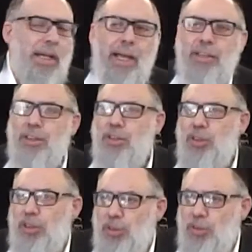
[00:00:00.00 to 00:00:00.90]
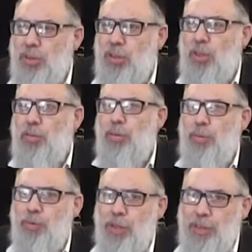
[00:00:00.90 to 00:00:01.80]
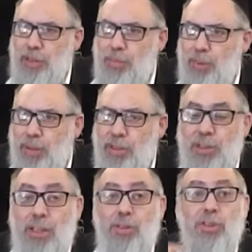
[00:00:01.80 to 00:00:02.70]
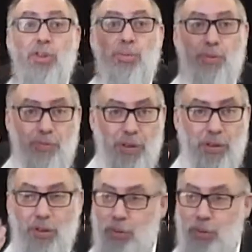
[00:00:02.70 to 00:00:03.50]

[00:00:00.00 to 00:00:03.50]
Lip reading: And since you didn't learn the Torah from a very deep place inside, it was all superficial.